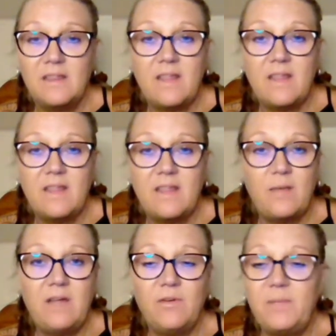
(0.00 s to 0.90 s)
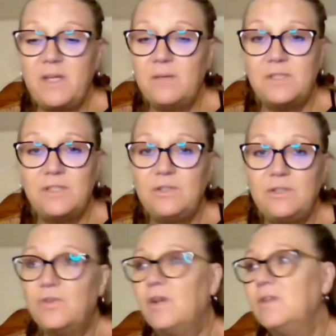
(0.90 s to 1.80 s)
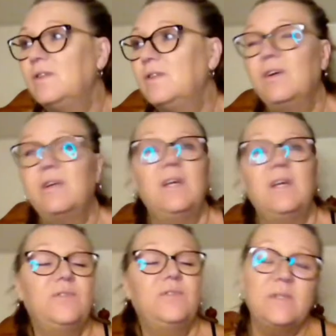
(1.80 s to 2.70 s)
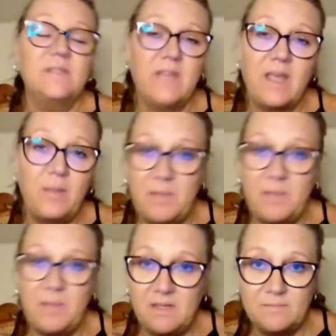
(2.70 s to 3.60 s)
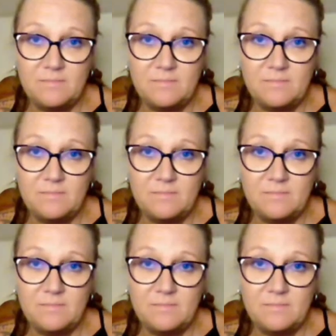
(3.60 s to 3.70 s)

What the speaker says: They will never be able to do drugs long enough to escape it.